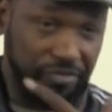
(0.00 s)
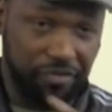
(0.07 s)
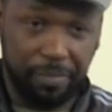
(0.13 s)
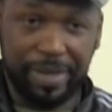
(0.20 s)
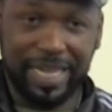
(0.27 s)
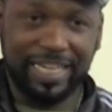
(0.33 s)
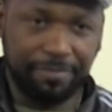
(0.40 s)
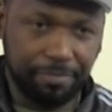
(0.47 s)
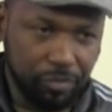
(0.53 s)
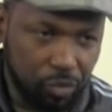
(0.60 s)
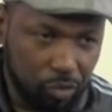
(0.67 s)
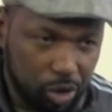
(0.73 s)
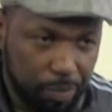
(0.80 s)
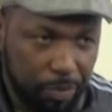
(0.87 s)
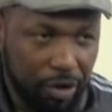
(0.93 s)
for me
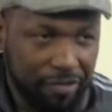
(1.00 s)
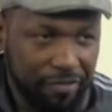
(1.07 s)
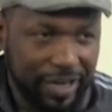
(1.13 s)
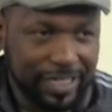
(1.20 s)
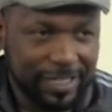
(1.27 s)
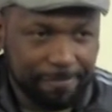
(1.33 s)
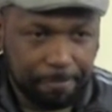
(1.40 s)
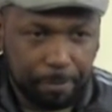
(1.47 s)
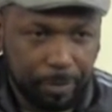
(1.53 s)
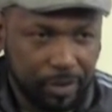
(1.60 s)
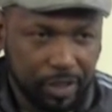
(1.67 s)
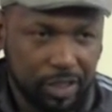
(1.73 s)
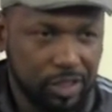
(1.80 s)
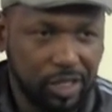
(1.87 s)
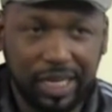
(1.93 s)
was perfect.
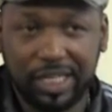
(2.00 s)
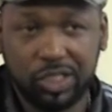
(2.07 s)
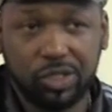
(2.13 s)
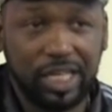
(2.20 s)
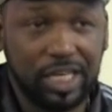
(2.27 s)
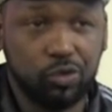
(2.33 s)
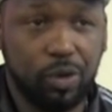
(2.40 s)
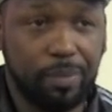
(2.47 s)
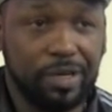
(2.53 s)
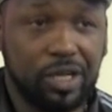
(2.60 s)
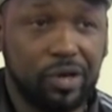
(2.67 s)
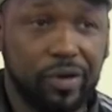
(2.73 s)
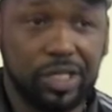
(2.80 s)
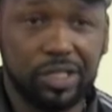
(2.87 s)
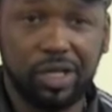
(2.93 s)
So that's where my
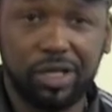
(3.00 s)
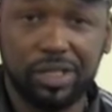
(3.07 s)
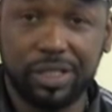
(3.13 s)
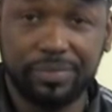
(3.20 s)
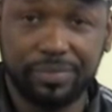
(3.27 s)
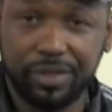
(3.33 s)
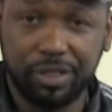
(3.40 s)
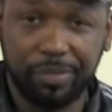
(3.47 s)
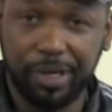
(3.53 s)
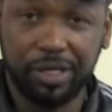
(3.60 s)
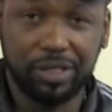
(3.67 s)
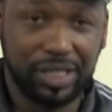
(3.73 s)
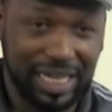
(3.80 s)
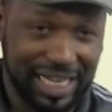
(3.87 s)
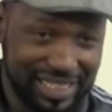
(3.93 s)
career started, to be
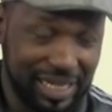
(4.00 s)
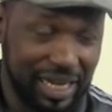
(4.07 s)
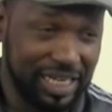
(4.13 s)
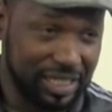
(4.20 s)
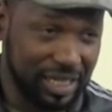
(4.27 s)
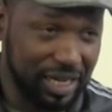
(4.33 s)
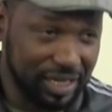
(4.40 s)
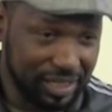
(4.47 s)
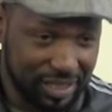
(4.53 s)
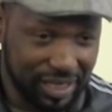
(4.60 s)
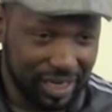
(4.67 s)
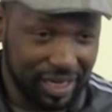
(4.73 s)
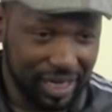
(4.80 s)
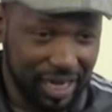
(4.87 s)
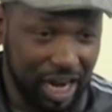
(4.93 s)
honest, as
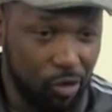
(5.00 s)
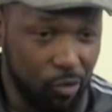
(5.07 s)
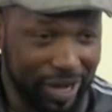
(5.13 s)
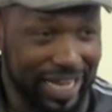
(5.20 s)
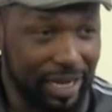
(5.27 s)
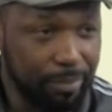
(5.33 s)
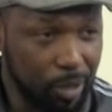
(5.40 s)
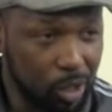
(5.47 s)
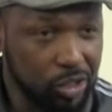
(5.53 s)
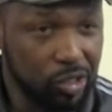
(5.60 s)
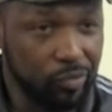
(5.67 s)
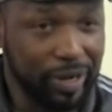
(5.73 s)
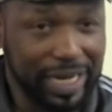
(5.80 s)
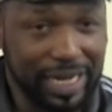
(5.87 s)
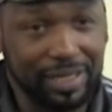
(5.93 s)
a
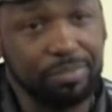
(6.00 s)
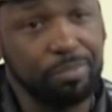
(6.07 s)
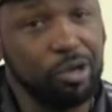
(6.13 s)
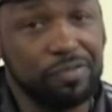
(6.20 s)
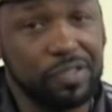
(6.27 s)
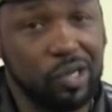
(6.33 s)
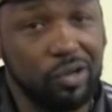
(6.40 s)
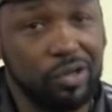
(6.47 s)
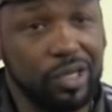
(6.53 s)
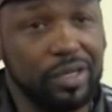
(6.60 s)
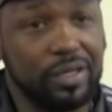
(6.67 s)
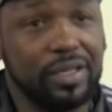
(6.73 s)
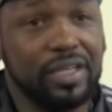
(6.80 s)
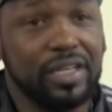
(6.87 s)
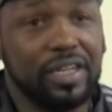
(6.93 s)
boxing regular. Moved to
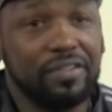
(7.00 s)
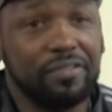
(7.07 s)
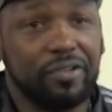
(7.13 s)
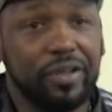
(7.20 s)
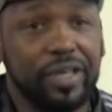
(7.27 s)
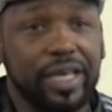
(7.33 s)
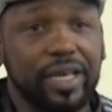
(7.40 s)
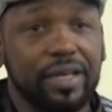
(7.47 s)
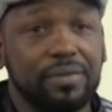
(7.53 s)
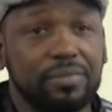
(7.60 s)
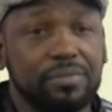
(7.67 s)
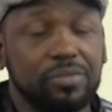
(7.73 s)
London for a year,